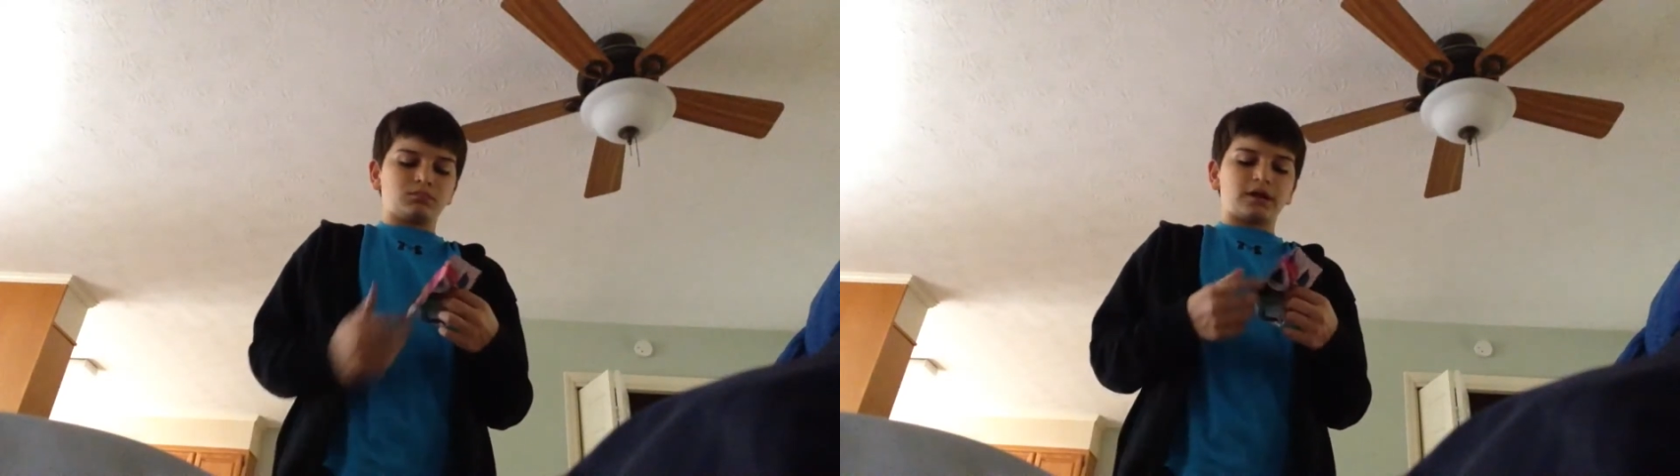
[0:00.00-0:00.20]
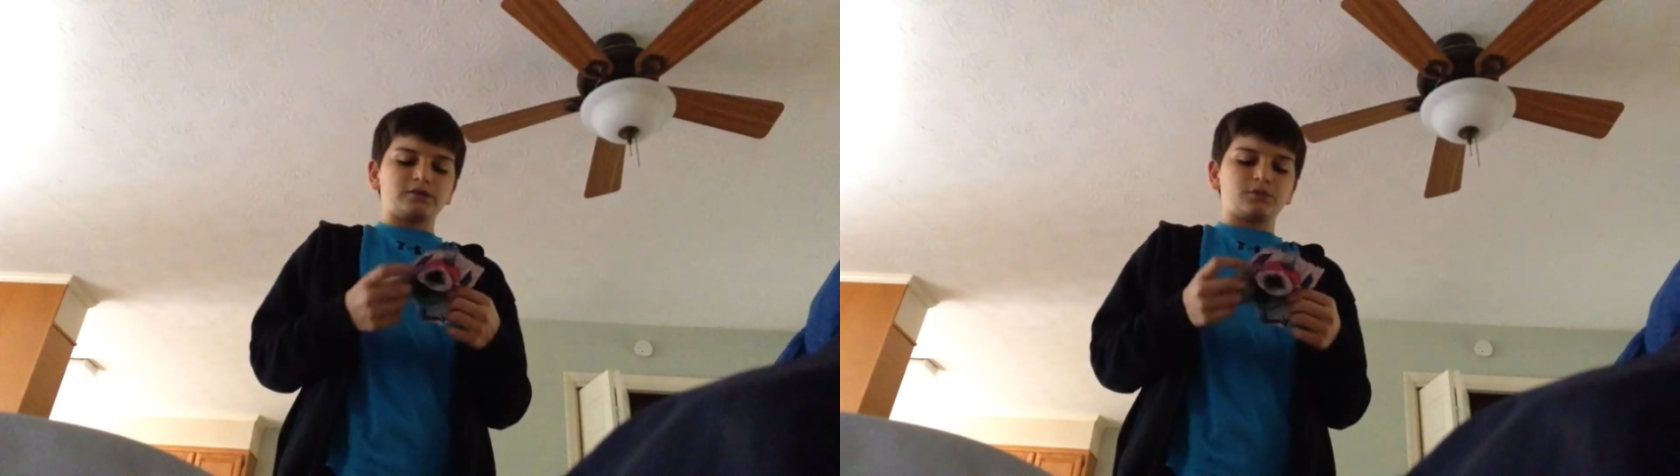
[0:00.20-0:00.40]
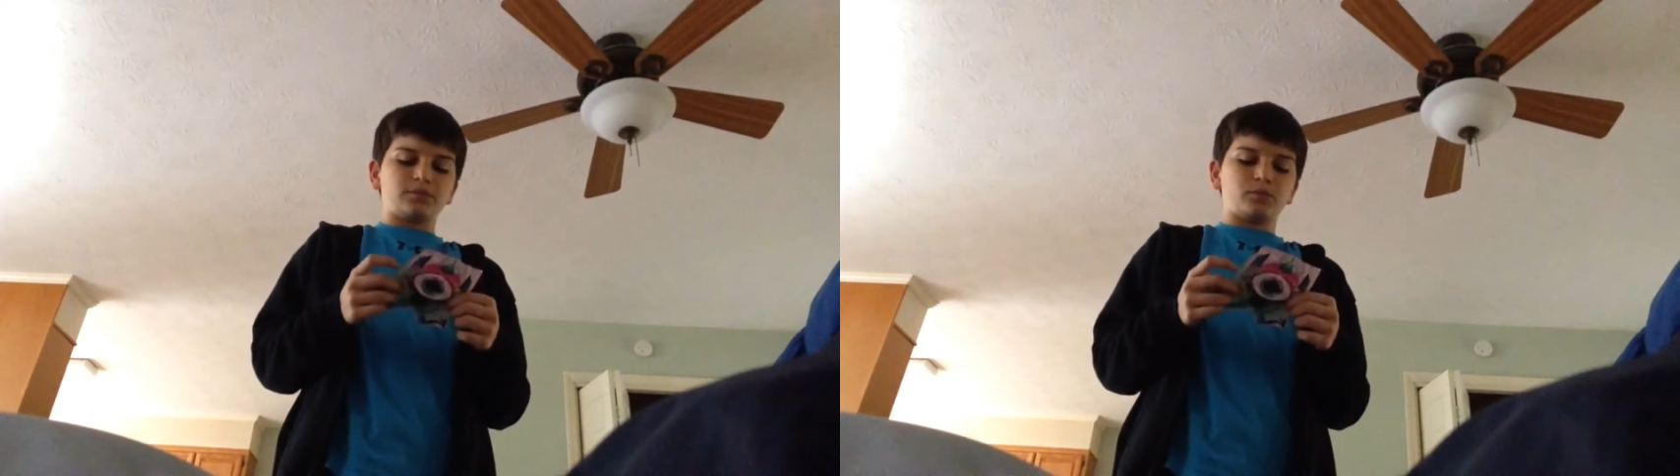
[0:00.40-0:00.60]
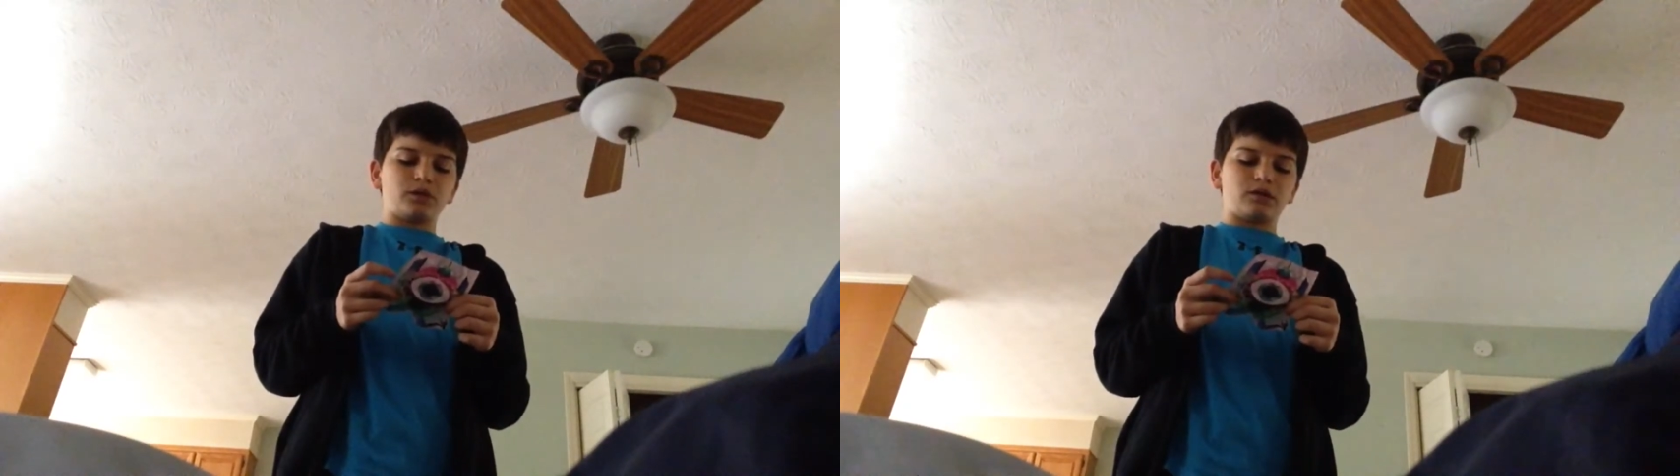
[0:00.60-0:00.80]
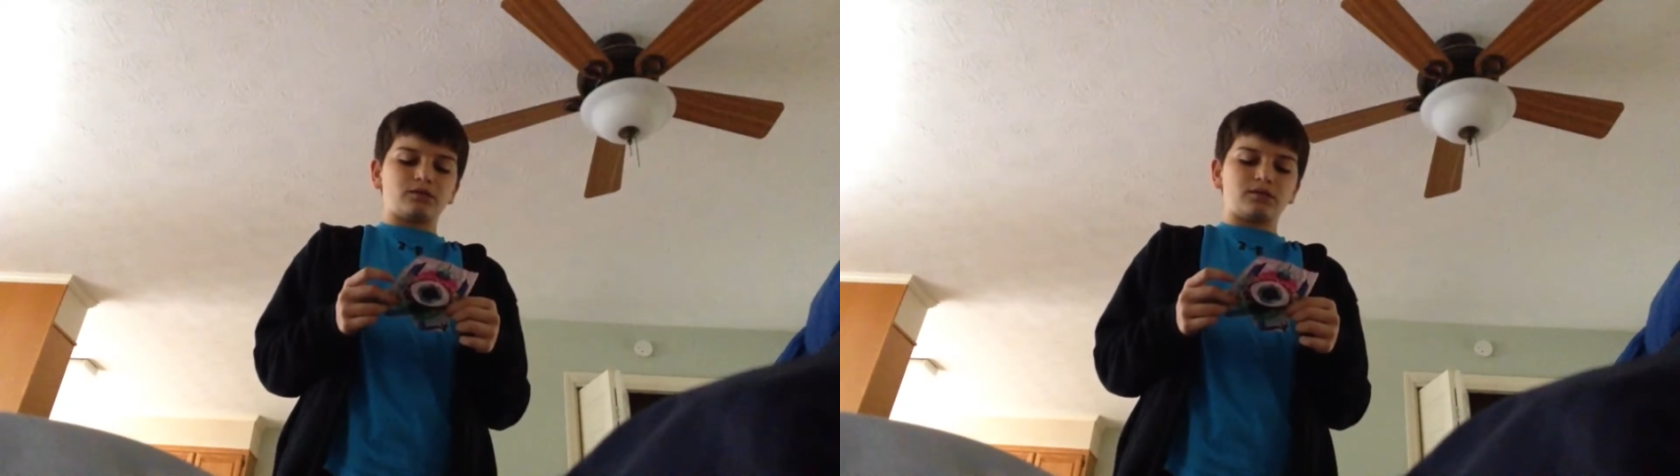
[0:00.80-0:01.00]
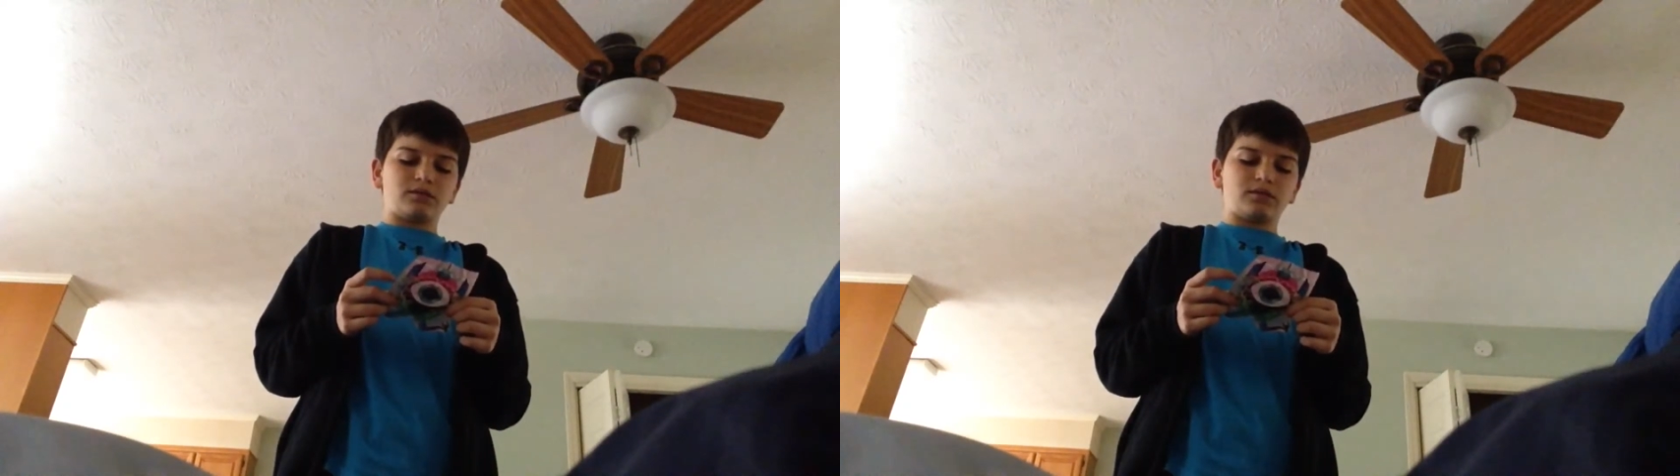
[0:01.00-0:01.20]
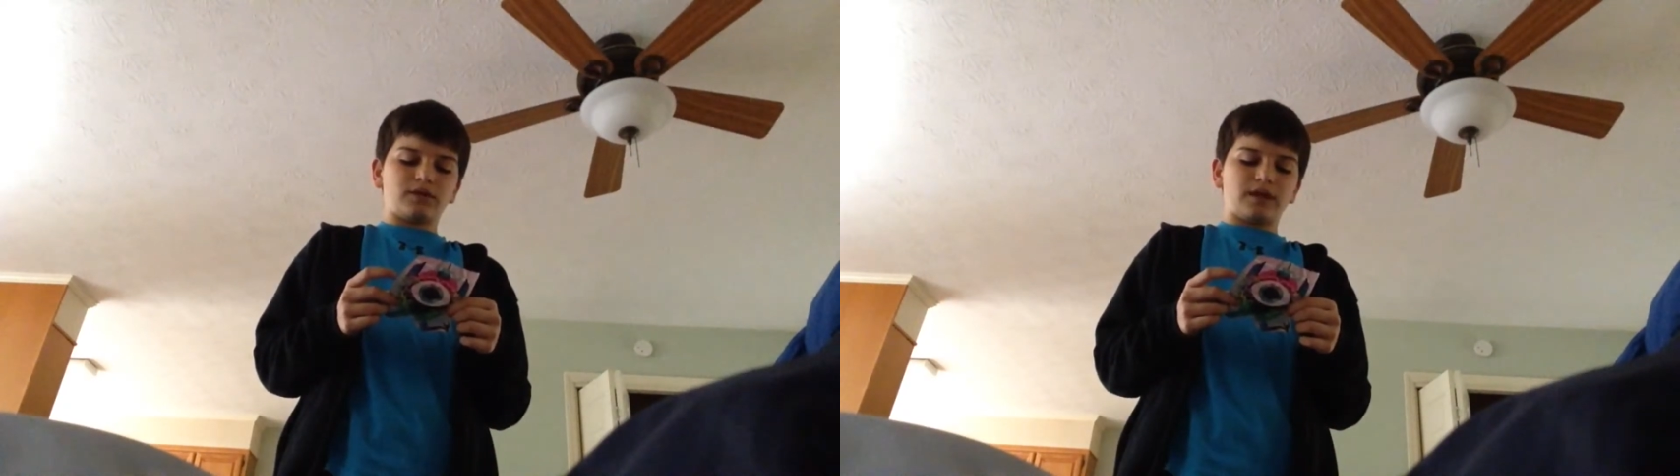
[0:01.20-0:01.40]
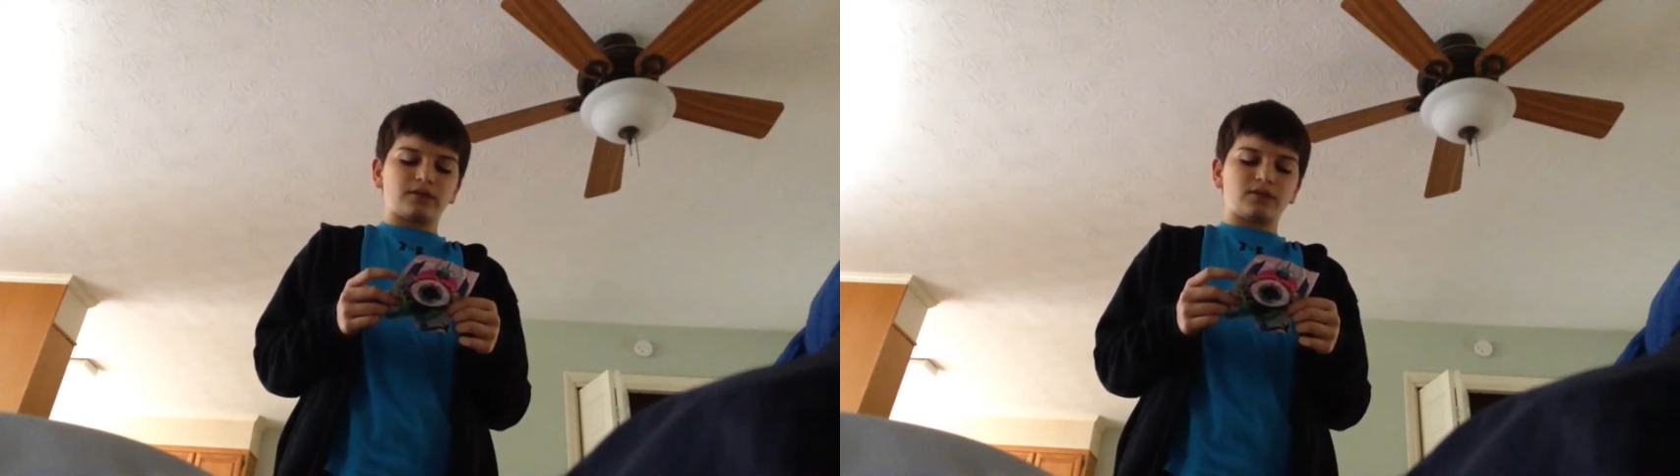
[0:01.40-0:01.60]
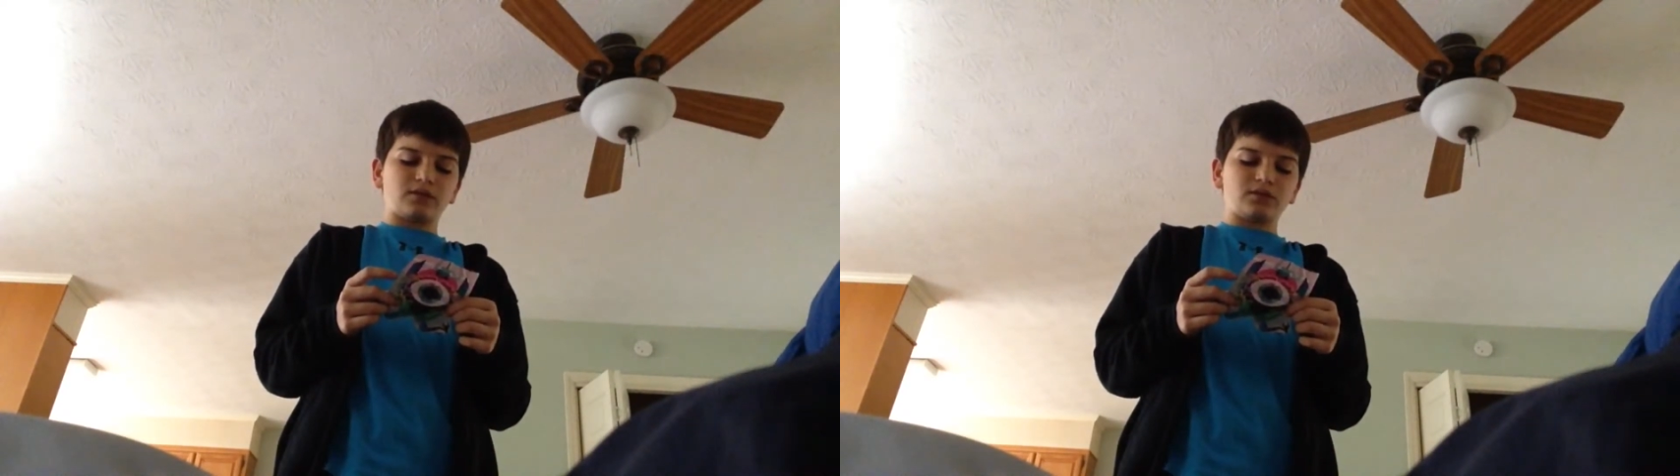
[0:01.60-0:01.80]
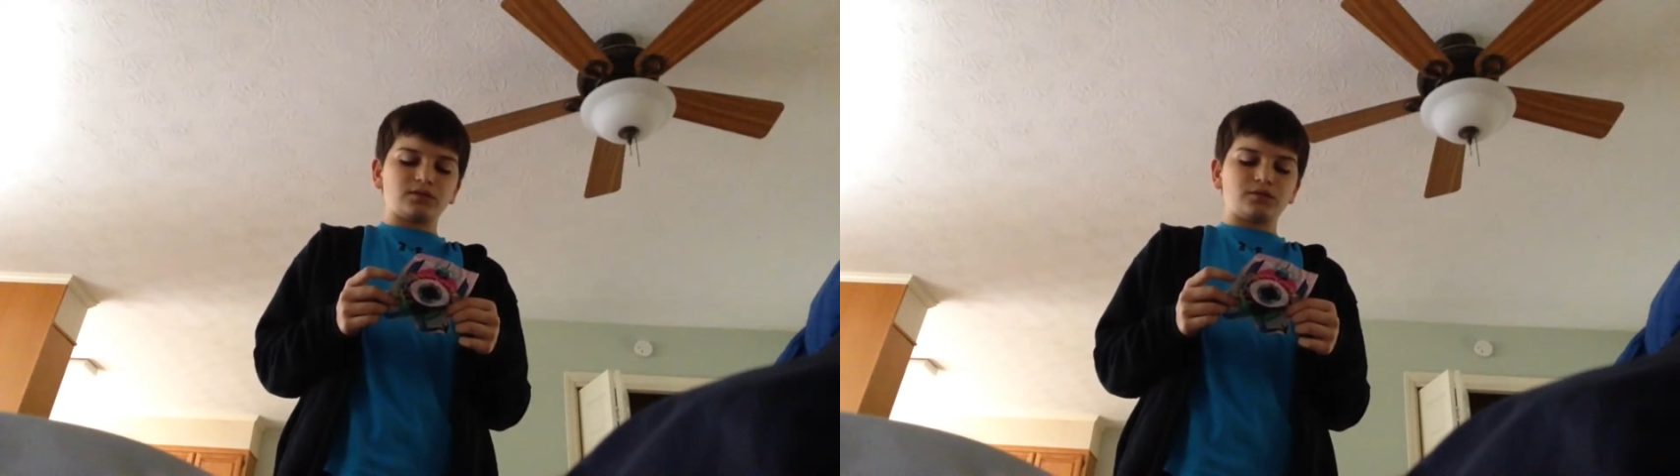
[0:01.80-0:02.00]
I just want to point out the fact that
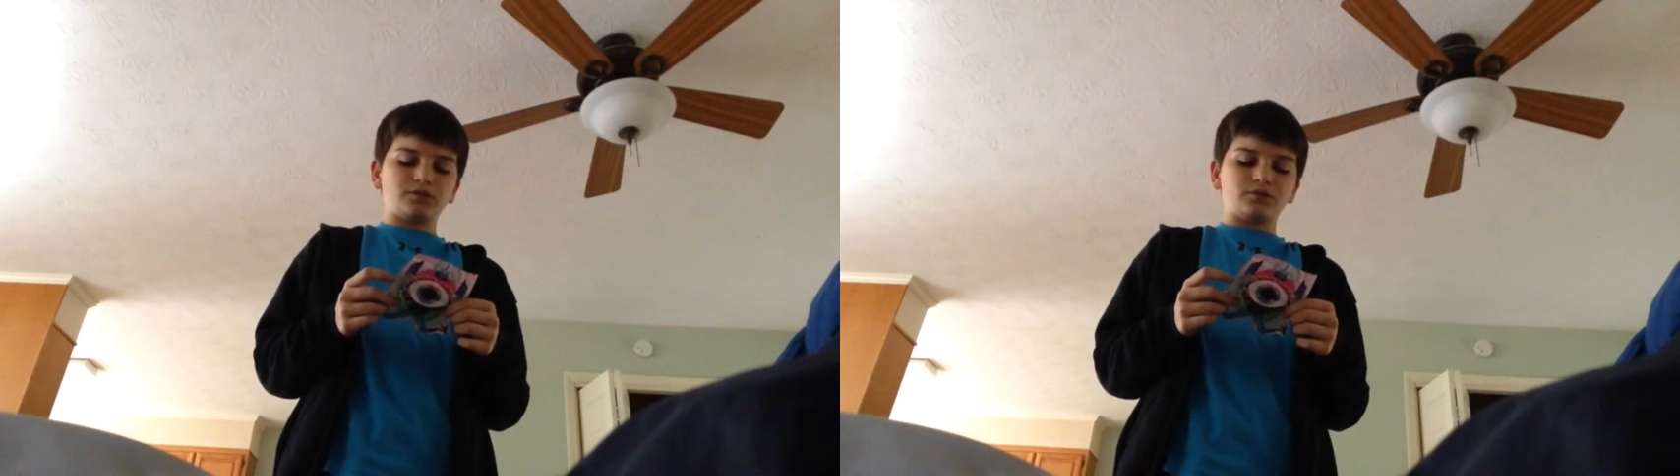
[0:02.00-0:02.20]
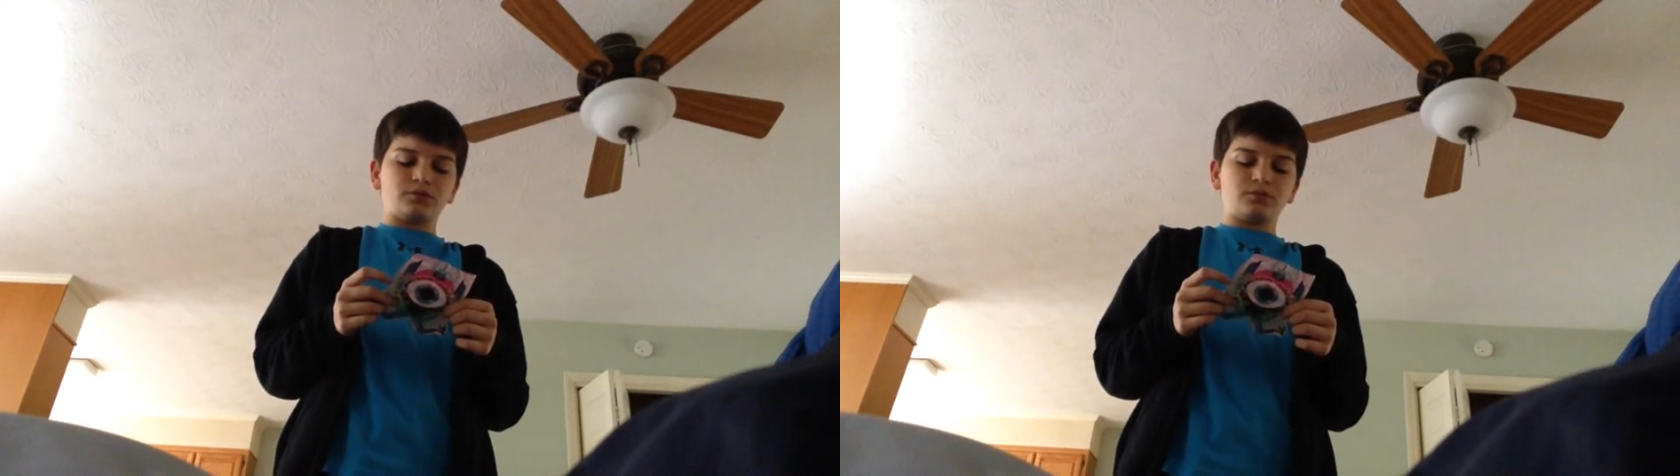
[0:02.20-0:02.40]
there's a shoe.